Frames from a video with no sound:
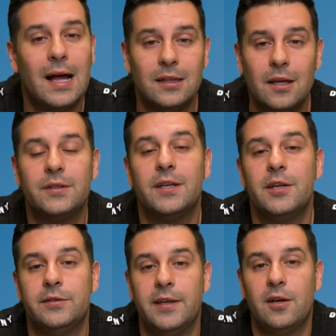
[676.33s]
I'd love to get
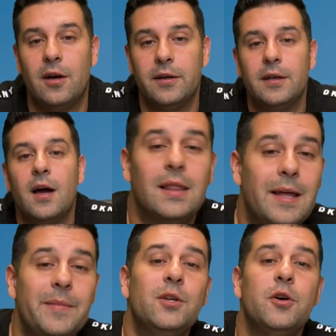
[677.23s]
your take on it.
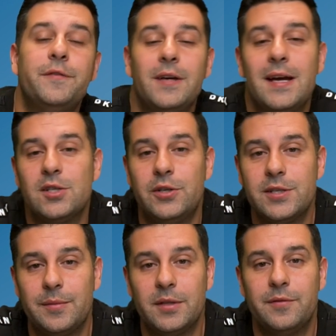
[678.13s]
Let me know if you guys learned
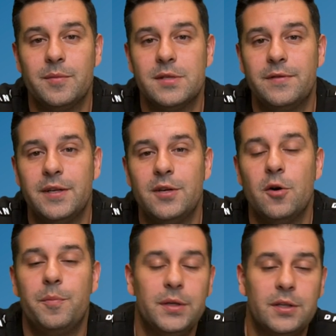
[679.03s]
something from this
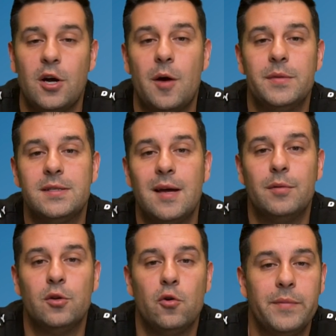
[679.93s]
video. Put the comments down
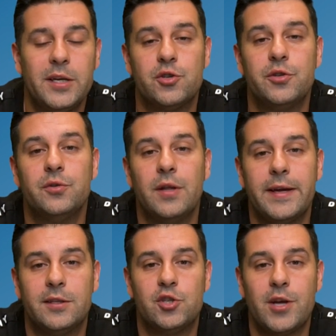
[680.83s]
below. Make sure you
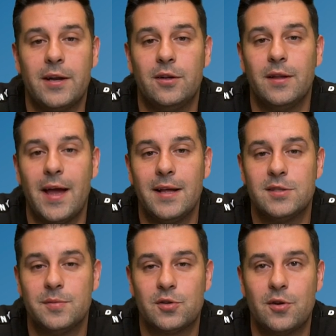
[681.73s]
like the channel and
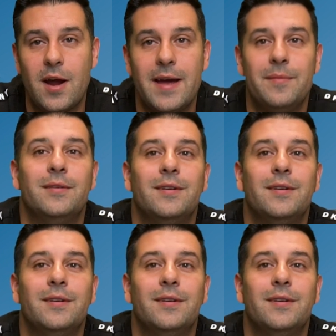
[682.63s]
subscribe.